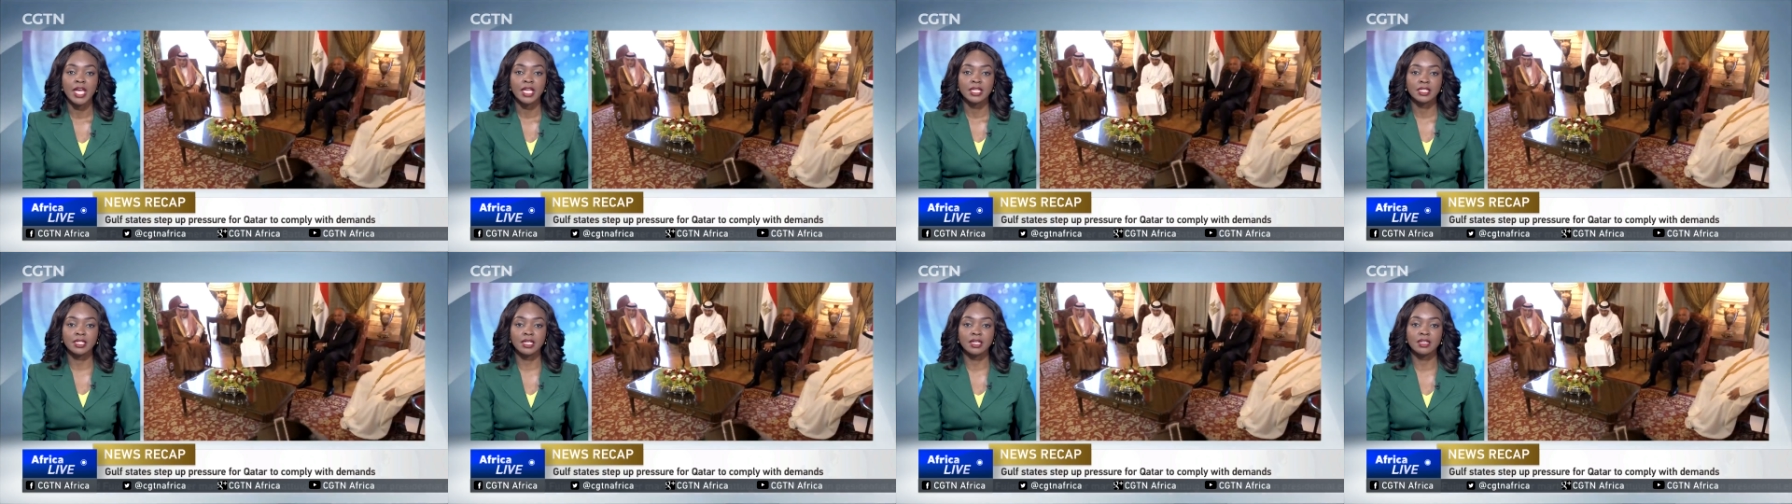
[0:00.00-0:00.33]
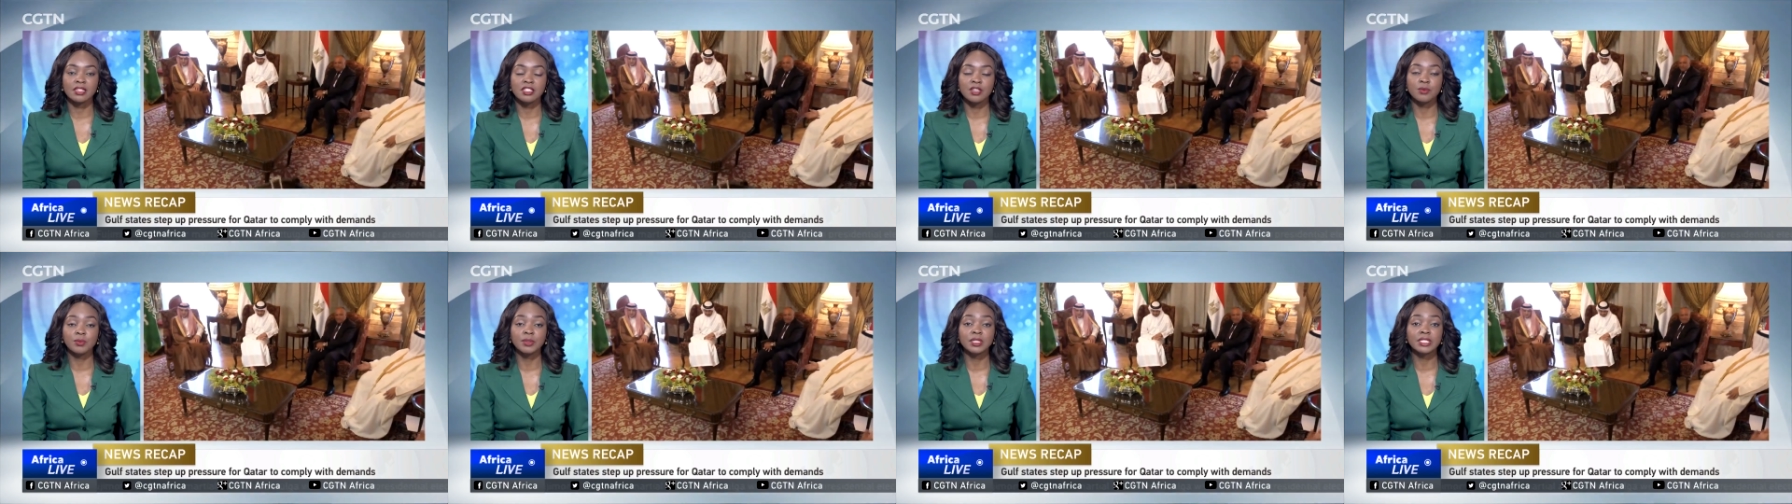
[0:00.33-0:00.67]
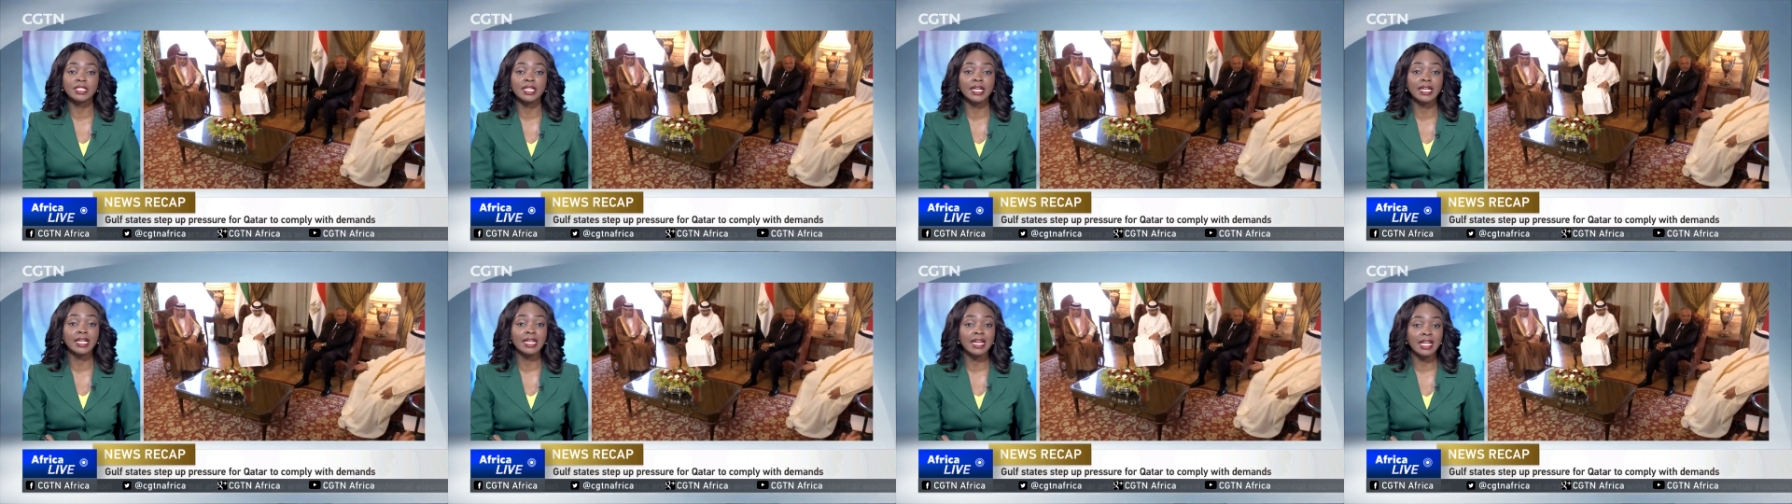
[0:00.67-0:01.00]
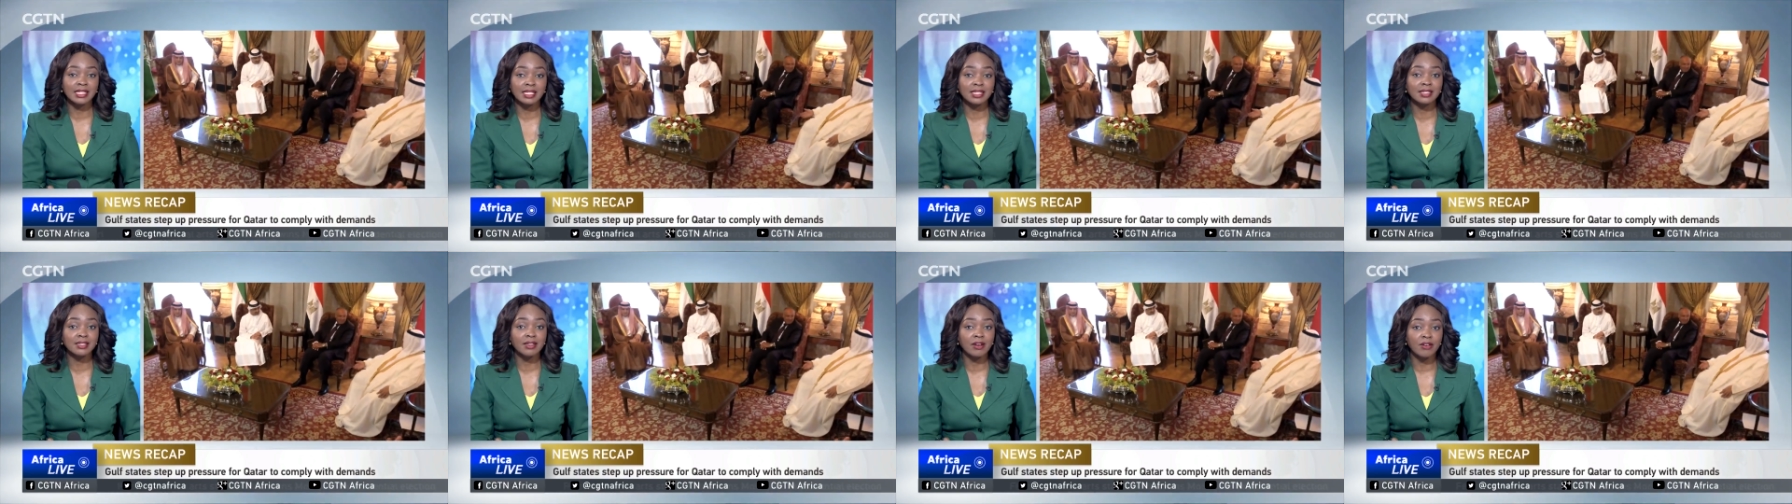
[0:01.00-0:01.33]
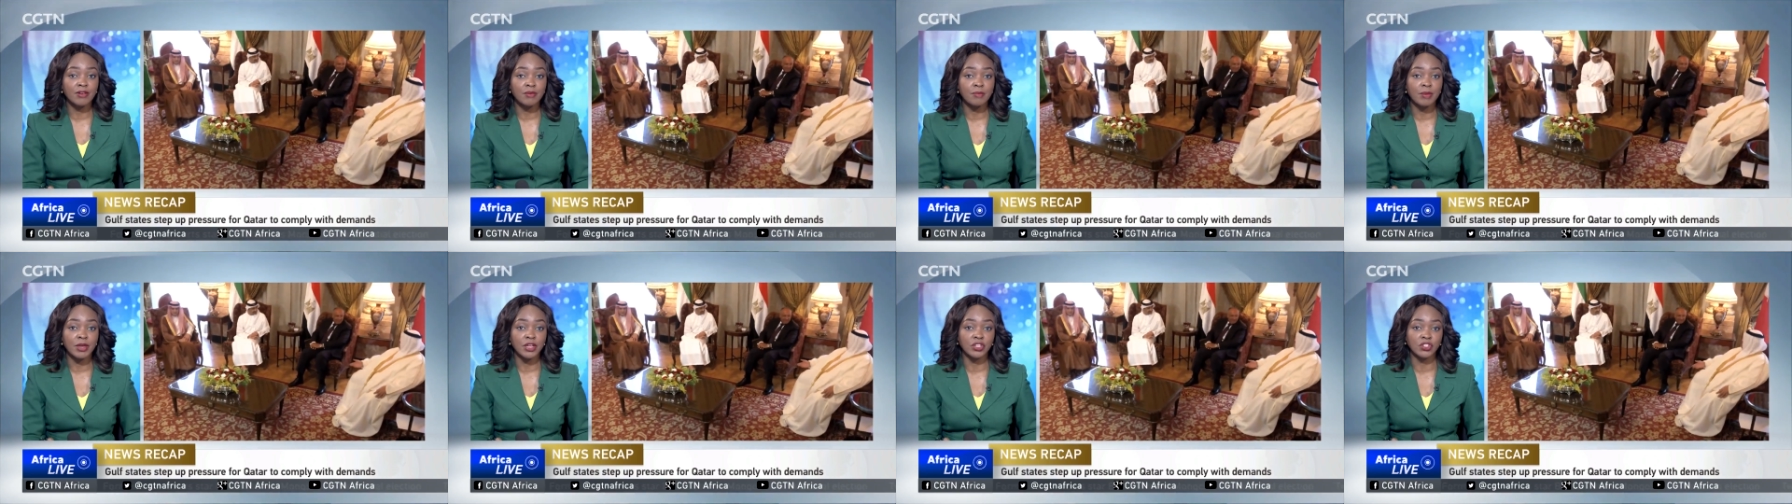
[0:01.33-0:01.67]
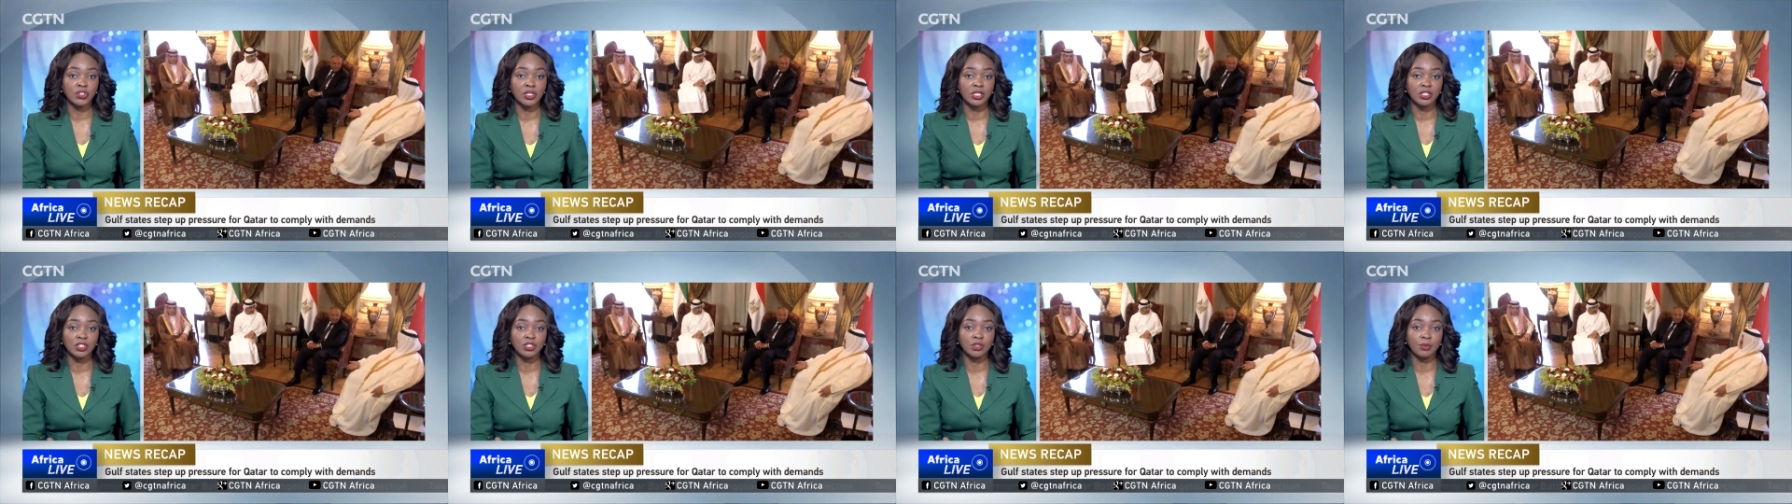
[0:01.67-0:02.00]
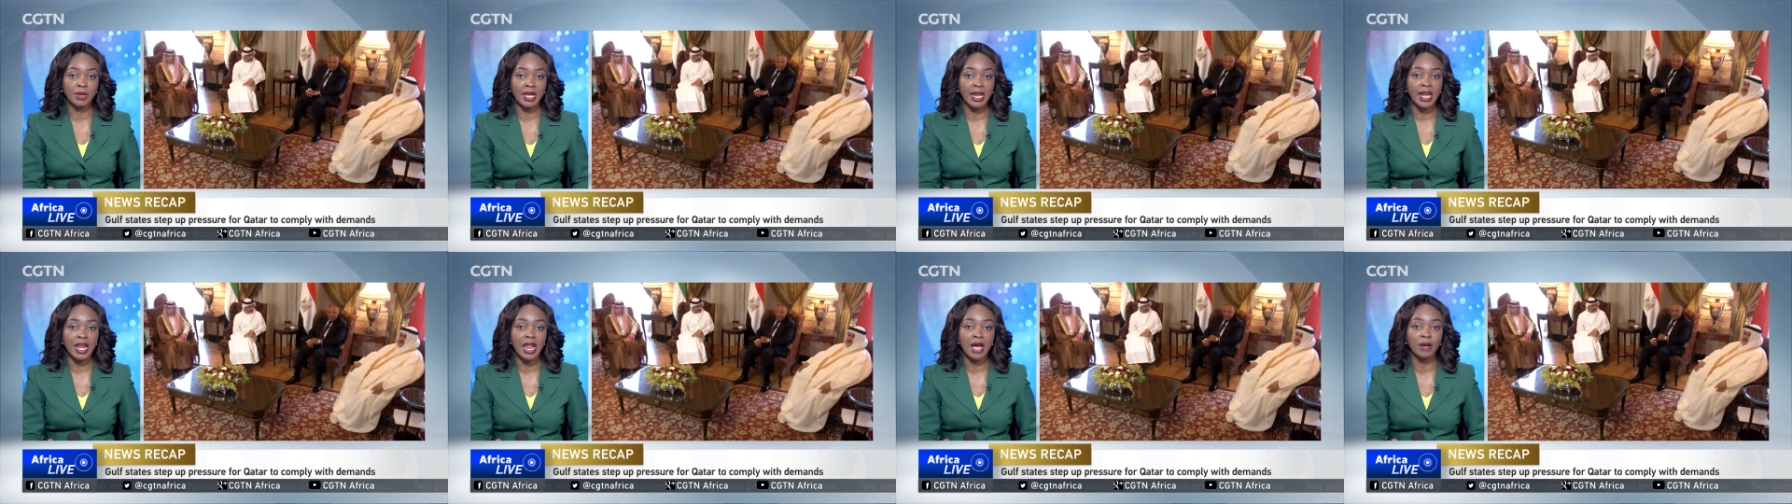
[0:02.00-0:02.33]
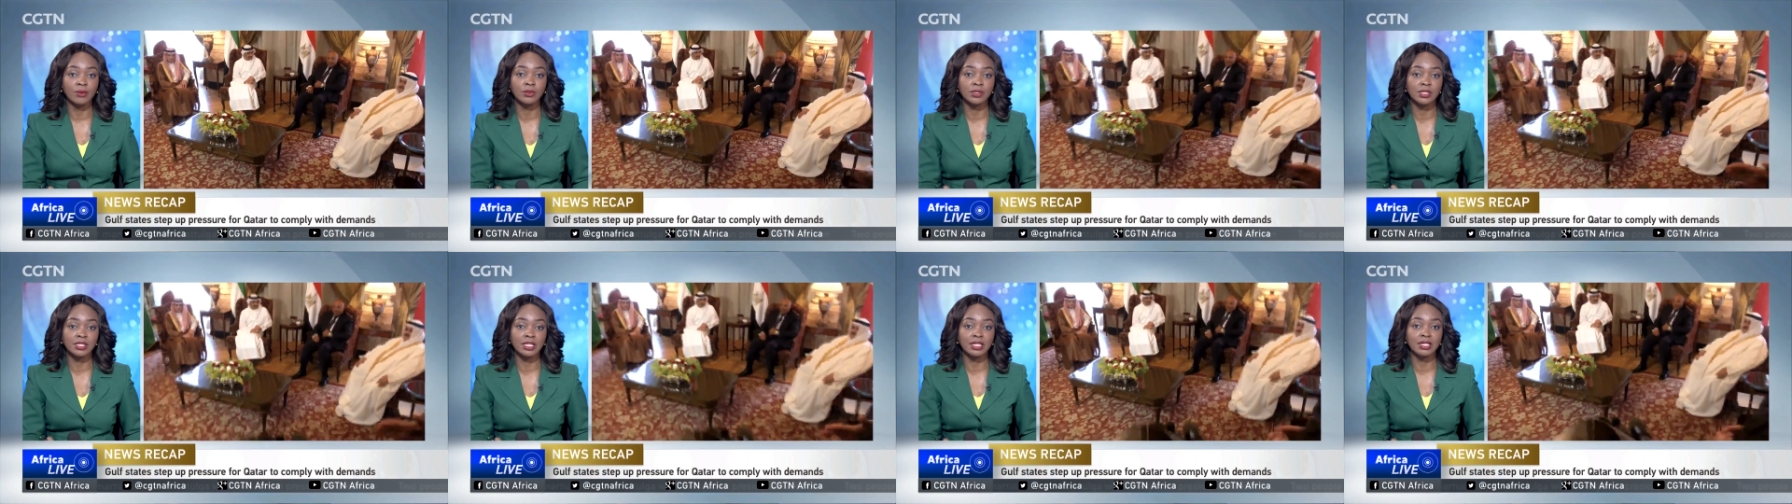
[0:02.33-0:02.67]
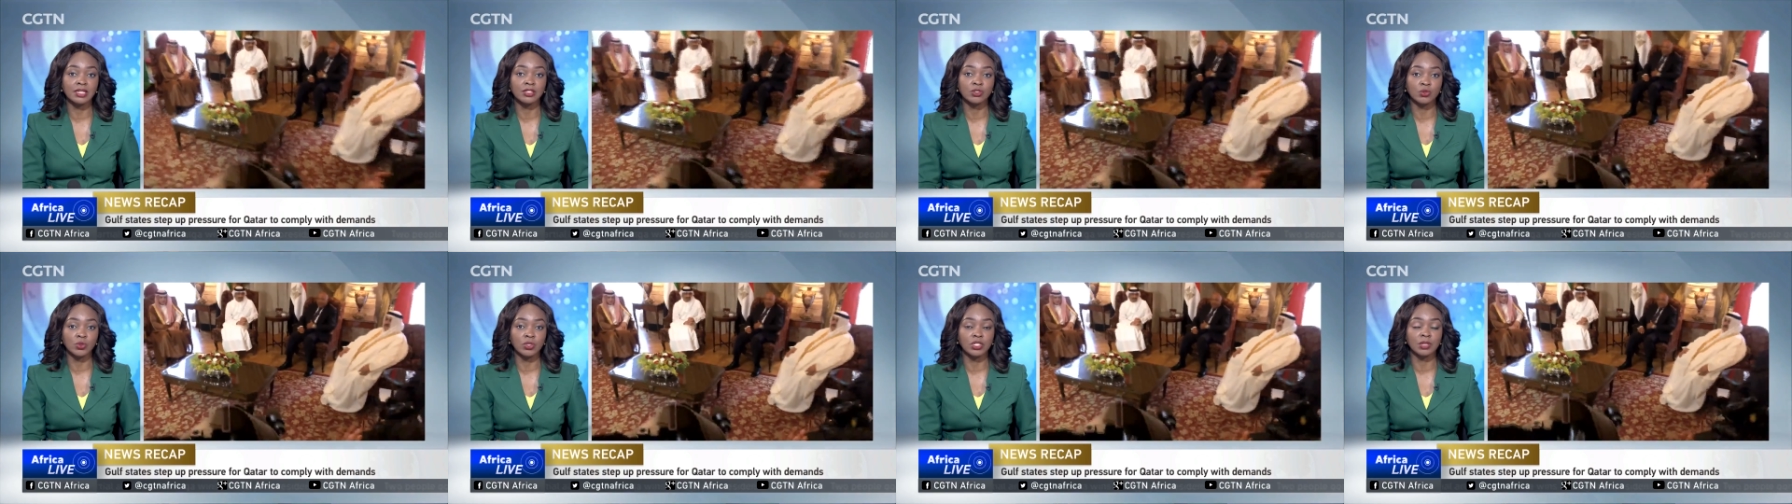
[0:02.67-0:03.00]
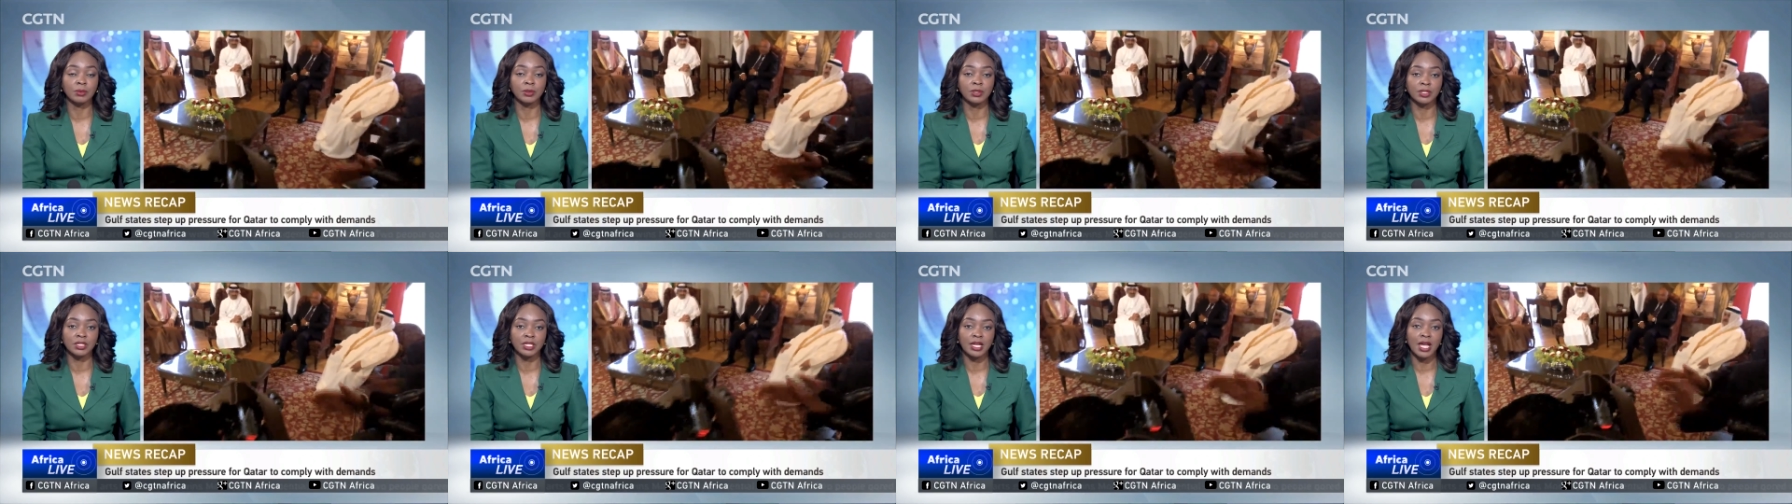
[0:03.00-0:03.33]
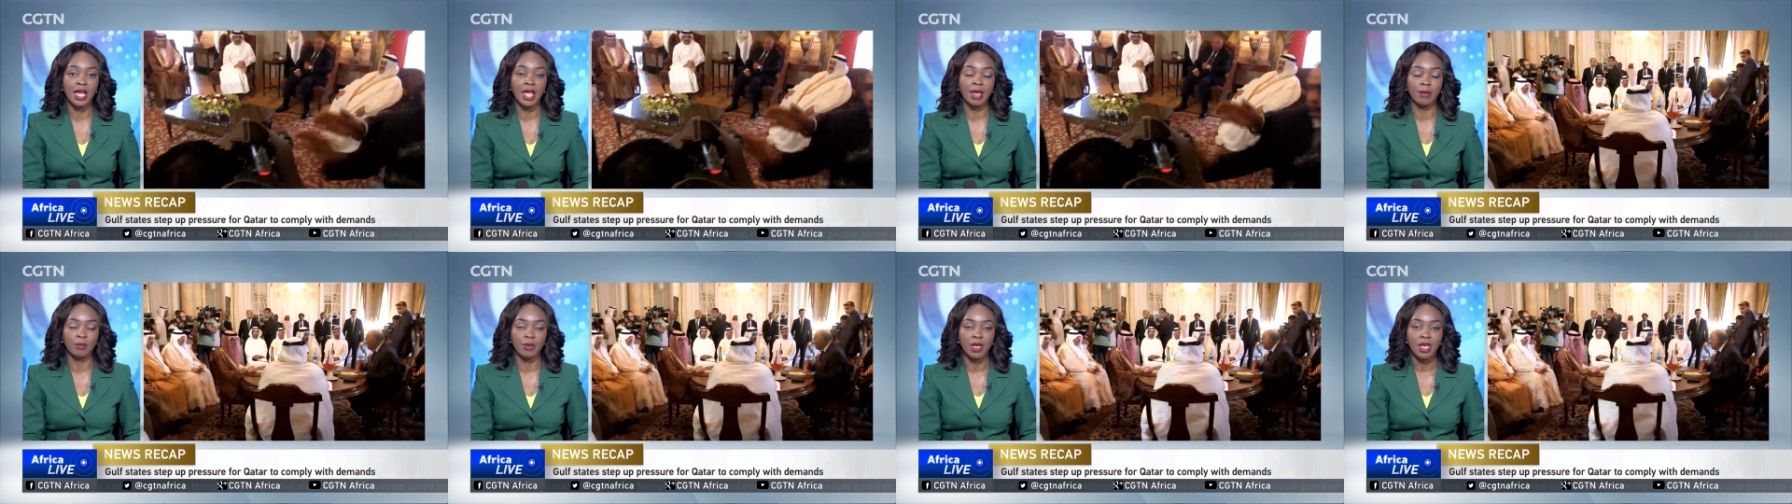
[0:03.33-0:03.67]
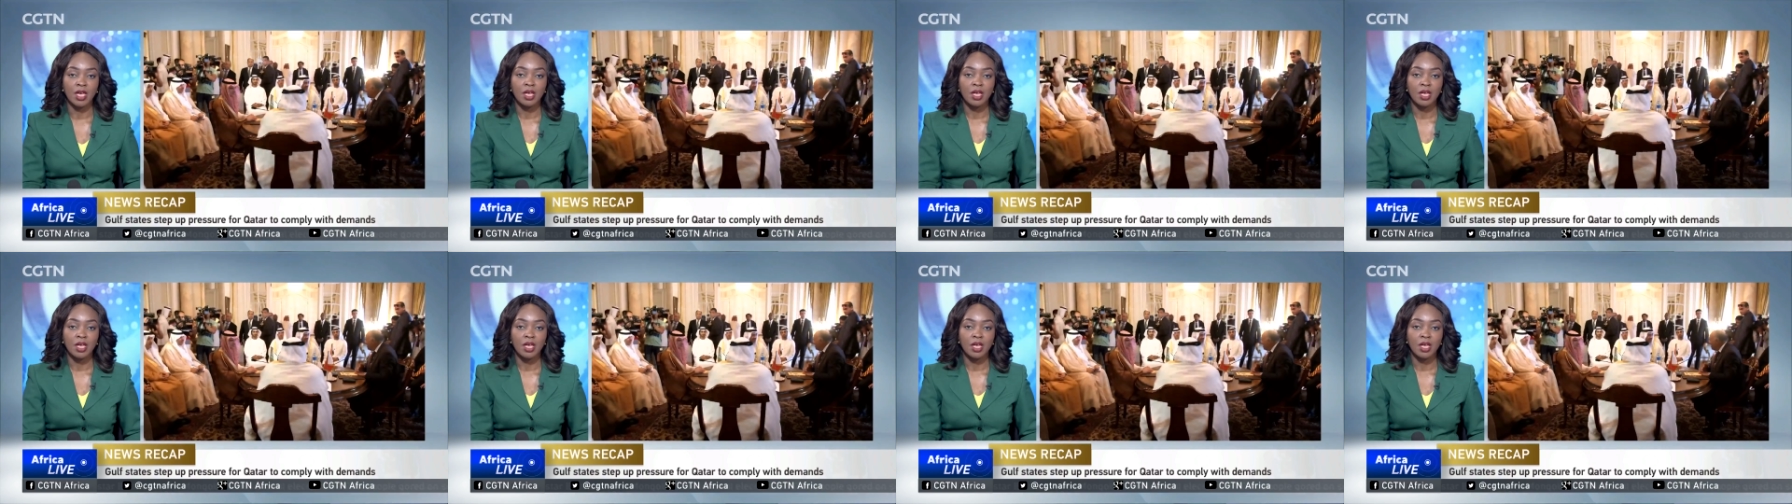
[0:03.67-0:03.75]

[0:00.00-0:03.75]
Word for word: say they will take necessary measures to be announced at a suitable time.